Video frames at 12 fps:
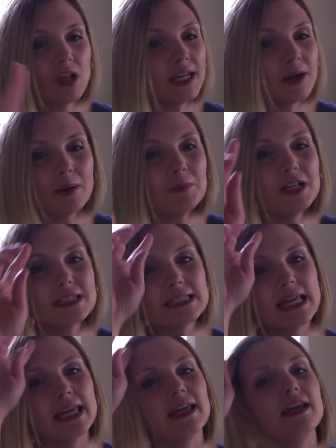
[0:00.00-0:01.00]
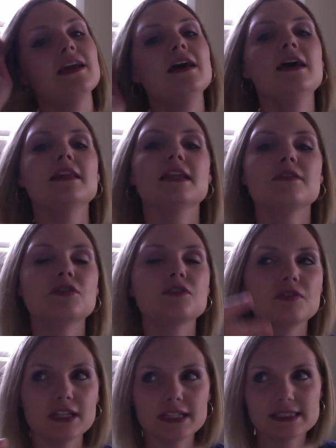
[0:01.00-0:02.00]
Now, I'm not saying that if you're
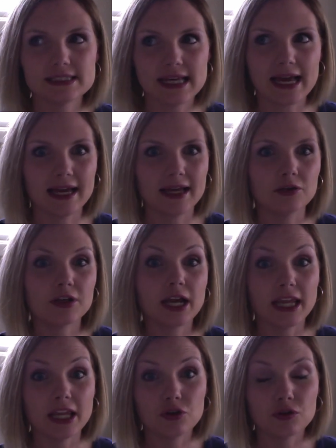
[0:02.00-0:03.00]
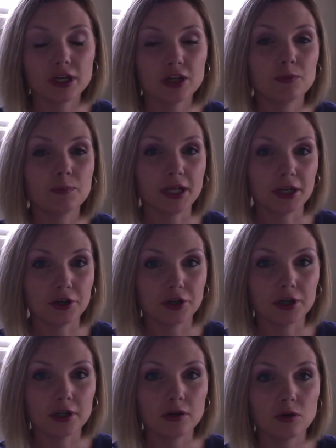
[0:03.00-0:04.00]
feeling sad or angry or
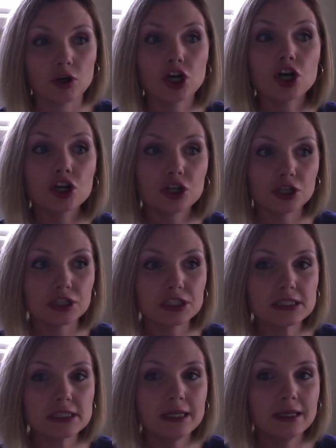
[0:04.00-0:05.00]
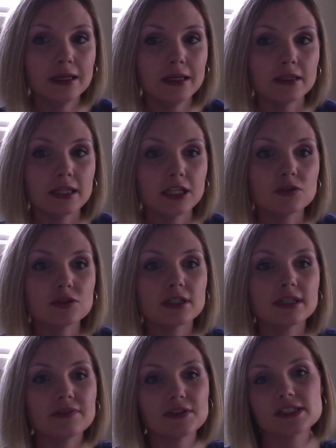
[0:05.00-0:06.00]
bitter or hurt, that you
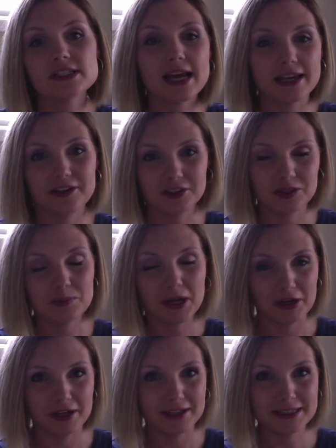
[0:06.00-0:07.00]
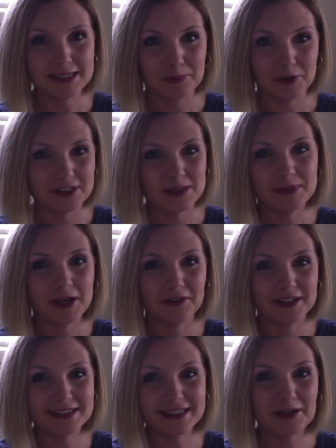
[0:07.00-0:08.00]
should live in denial and bury it somewhere deep down
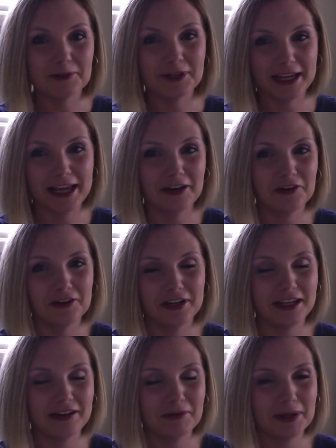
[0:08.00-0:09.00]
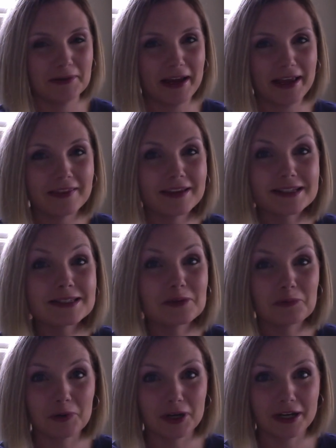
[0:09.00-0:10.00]
inside where it can't hurt anyone, right? That
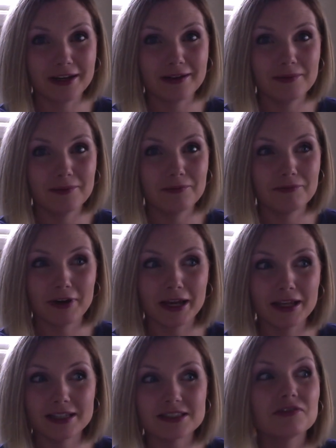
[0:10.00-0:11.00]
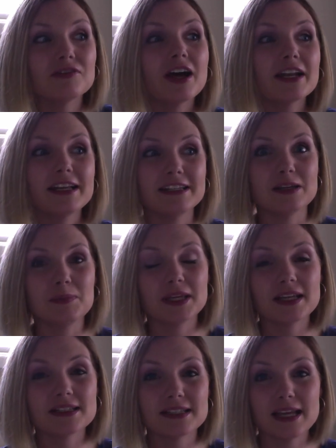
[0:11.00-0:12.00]
doesn't work, right? It's a flawed idea
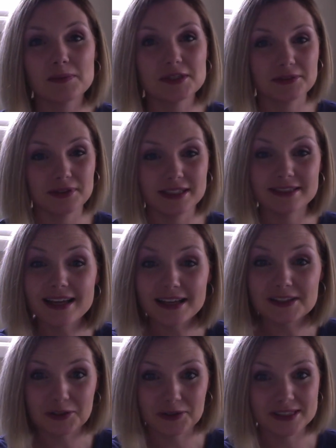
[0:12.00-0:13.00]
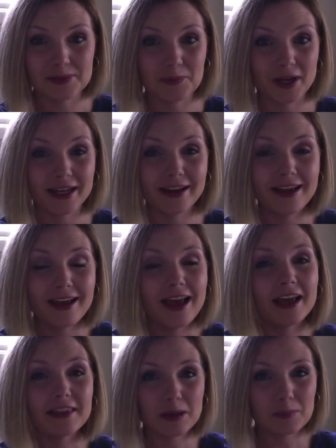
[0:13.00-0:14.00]
because it absolutely does hurt someone,
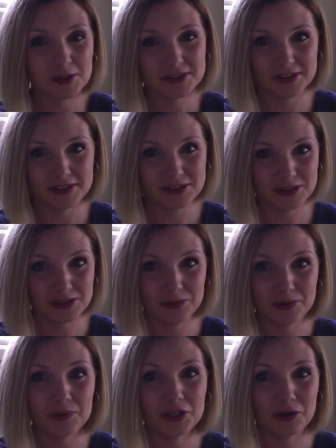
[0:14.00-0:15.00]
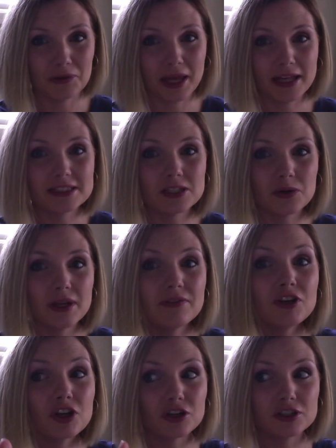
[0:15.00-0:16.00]
and that person is you, and we know that. So
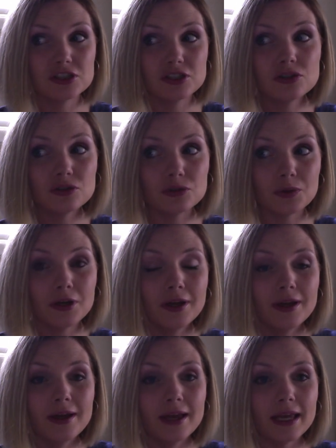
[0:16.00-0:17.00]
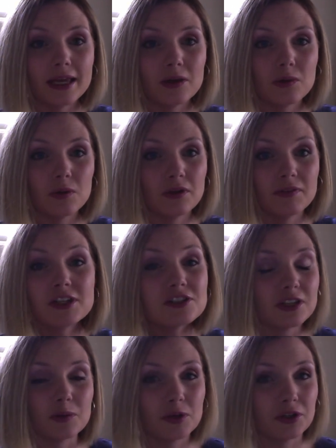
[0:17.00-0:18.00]
if it hurts you, it
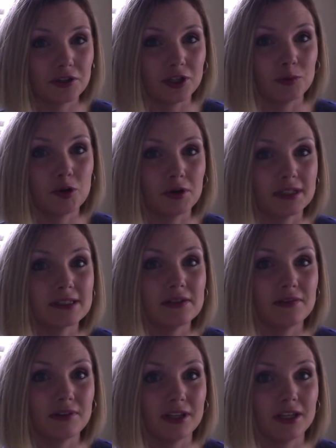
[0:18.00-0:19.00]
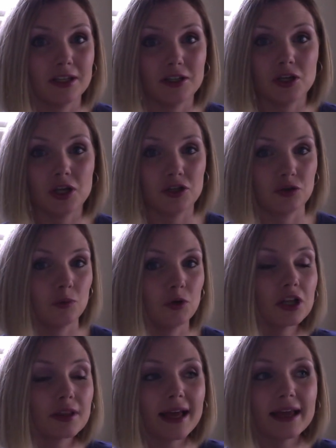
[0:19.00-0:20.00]
eventually will hurt your productivity and your
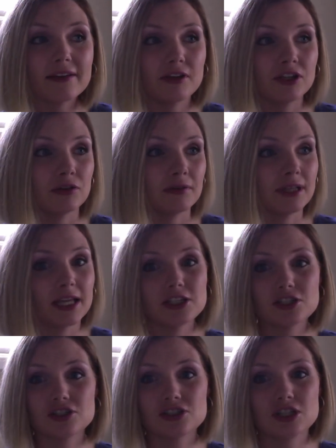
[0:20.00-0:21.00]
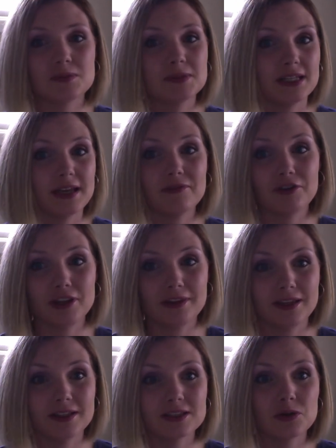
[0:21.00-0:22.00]
work life and your relationships and
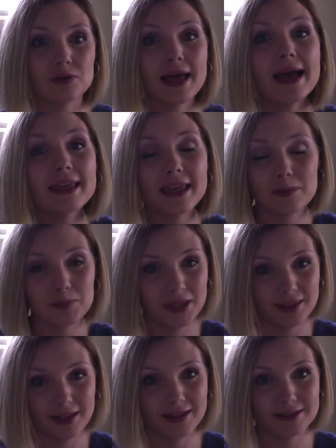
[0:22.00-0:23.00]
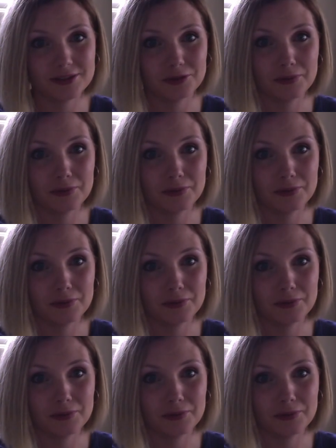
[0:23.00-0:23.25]
everything. So that can't be the answer,